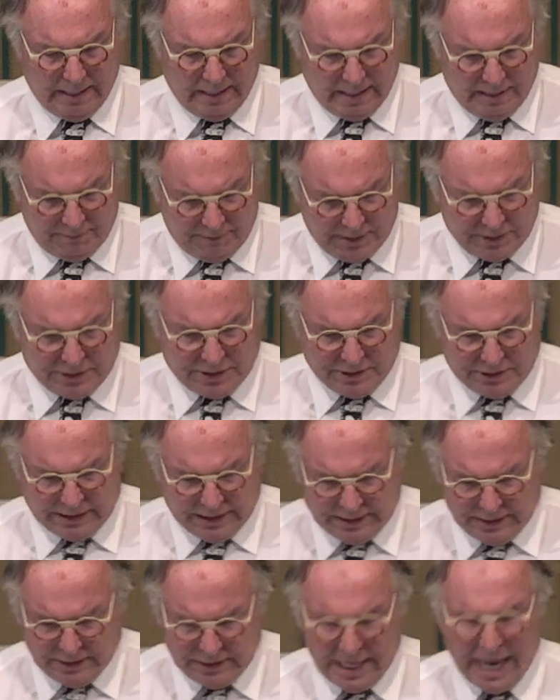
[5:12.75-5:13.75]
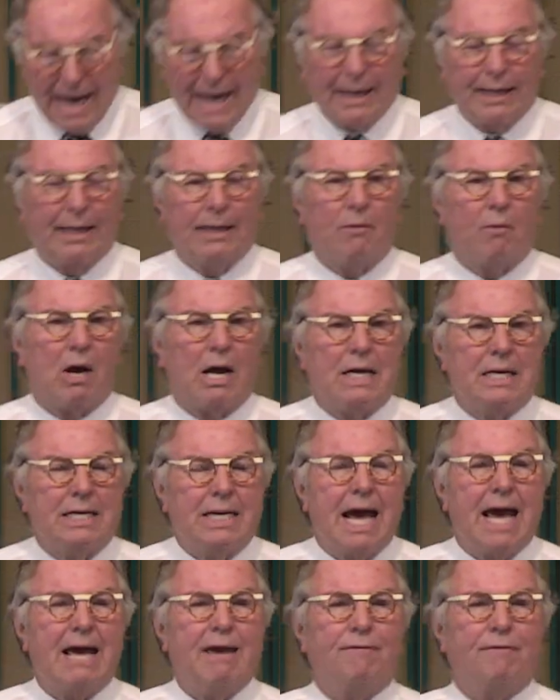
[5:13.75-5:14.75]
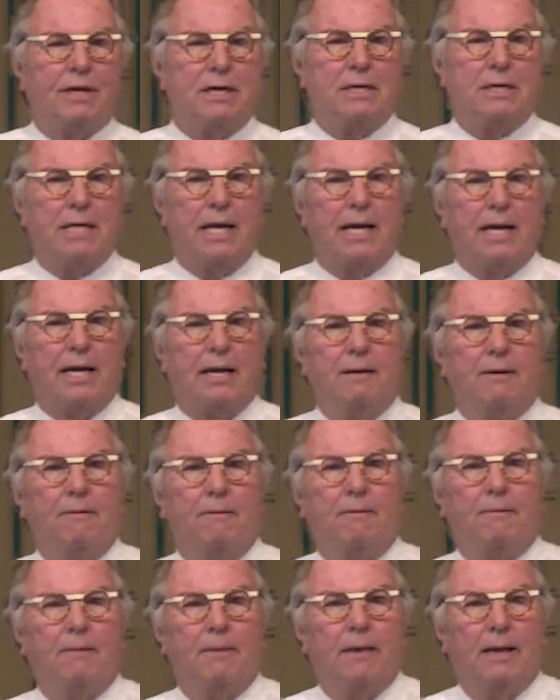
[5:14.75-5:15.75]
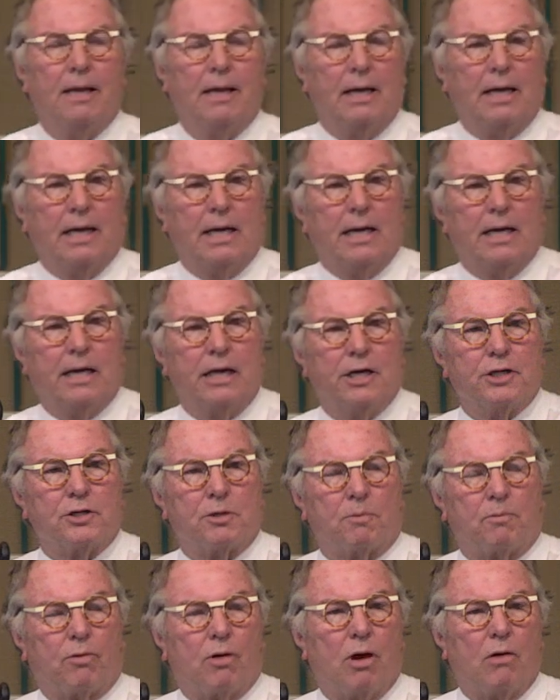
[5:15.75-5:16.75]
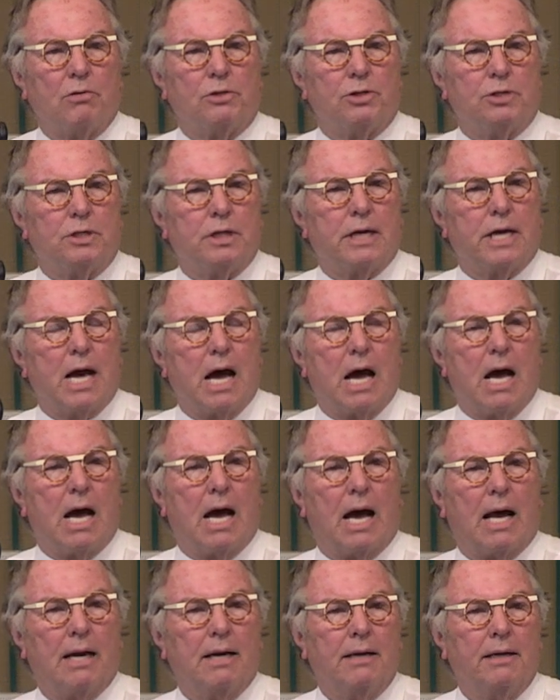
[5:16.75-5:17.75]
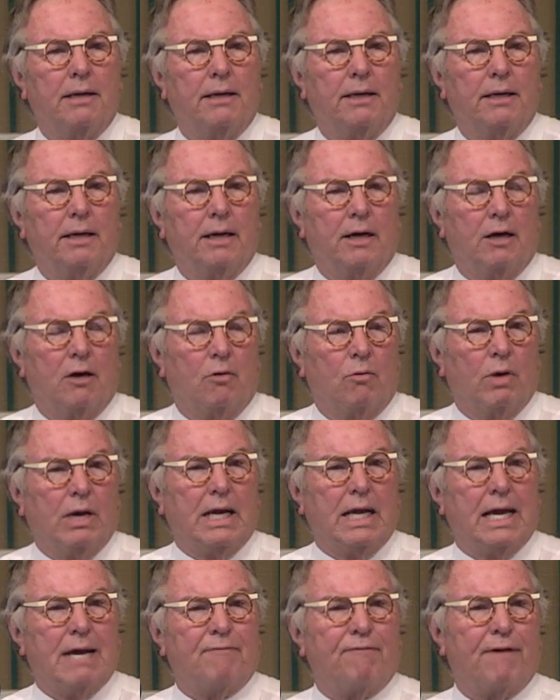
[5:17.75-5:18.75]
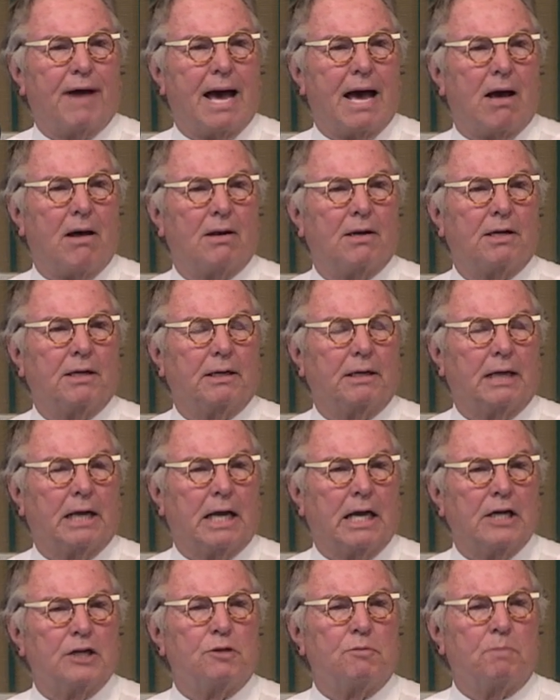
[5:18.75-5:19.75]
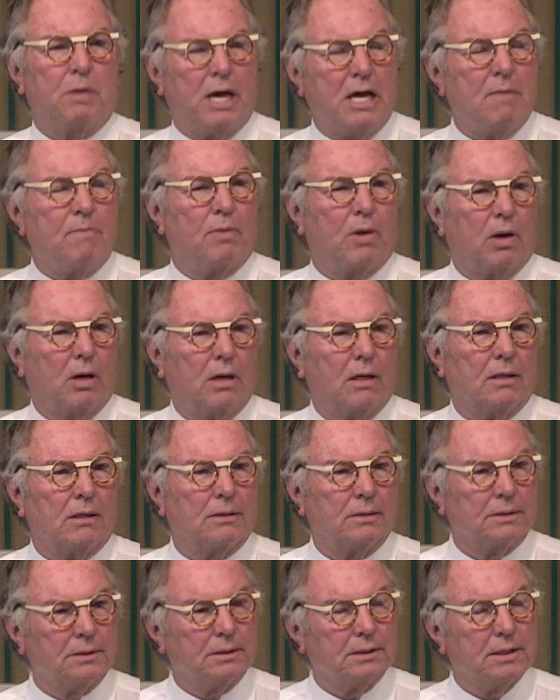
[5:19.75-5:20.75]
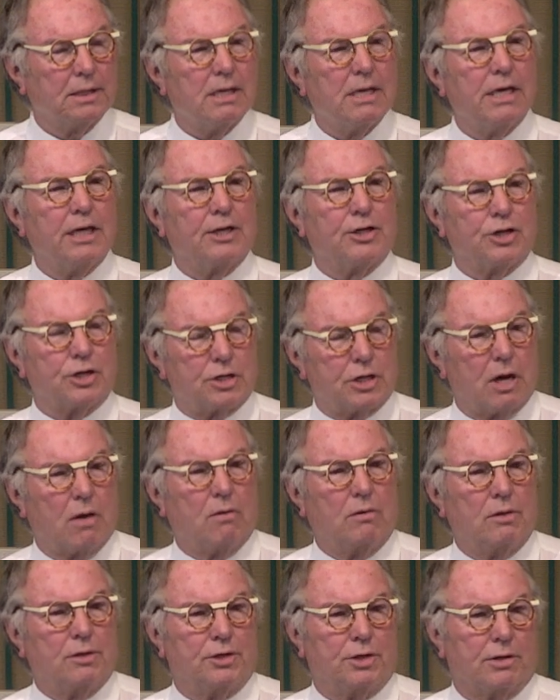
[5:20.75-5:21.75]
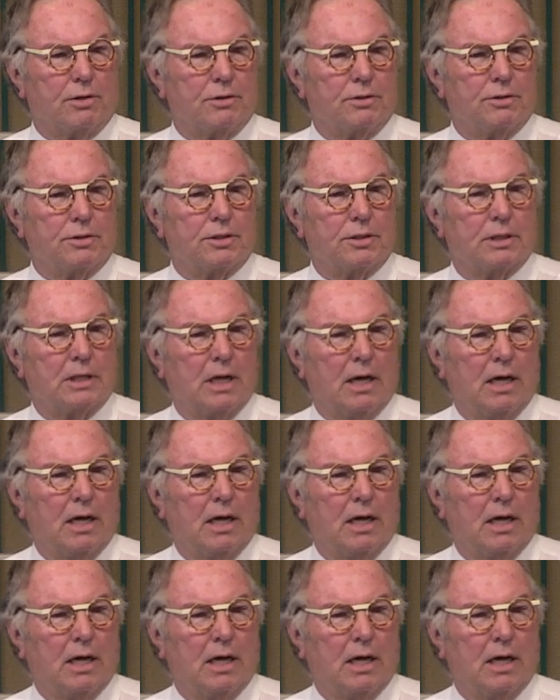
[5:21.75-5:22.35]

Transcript: This is exactly what David did in his approach to God when he found his people, his soldiers,